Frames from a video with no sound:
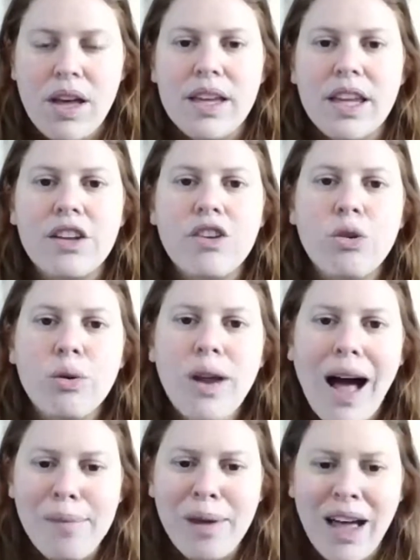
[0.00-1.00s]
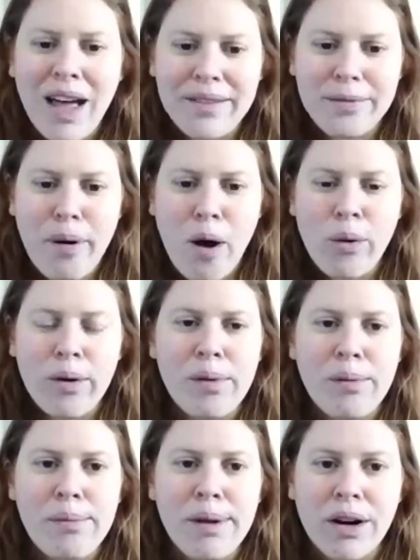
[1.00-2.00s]
In Yehuda Amichai's
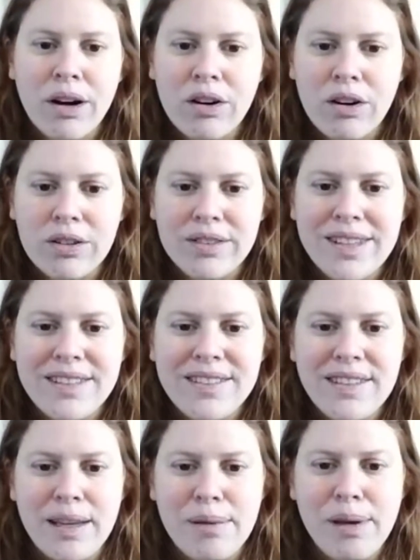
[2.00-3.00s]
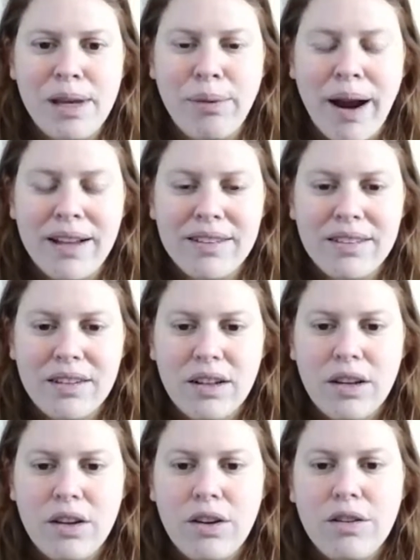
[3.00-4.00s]
poem, Miracles, Nisim, he writes,
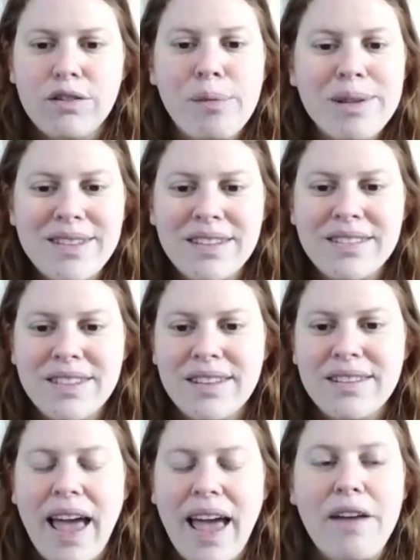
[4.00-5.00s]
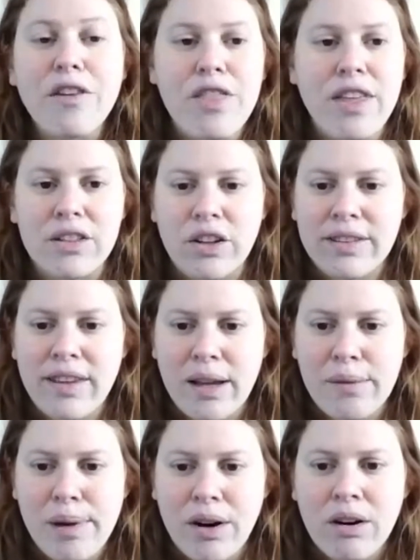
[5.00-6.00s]
from a distance, everything looks like
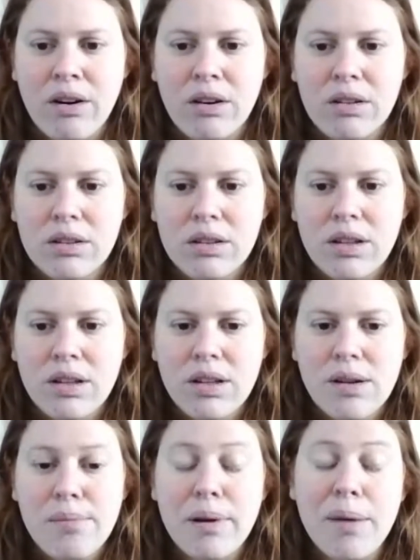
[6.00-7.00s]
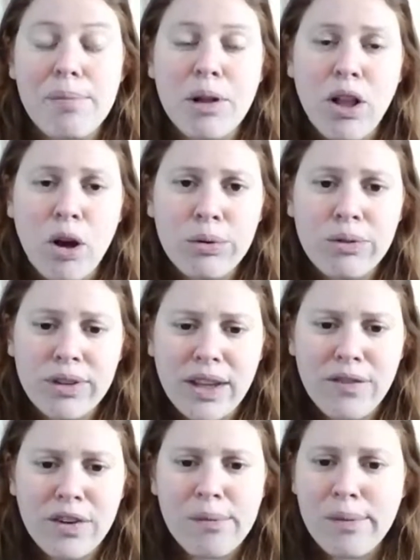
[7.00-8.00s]
a miracle, but up close,
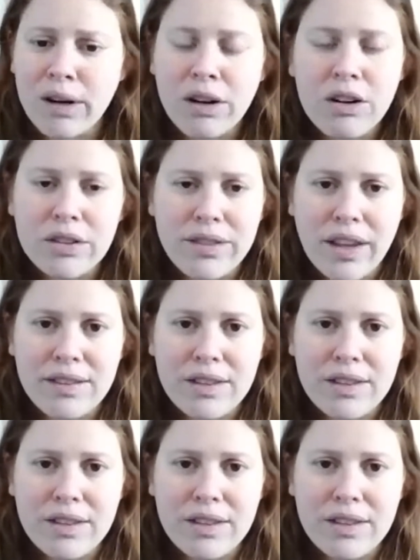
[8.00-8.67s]
even a miracle doesn't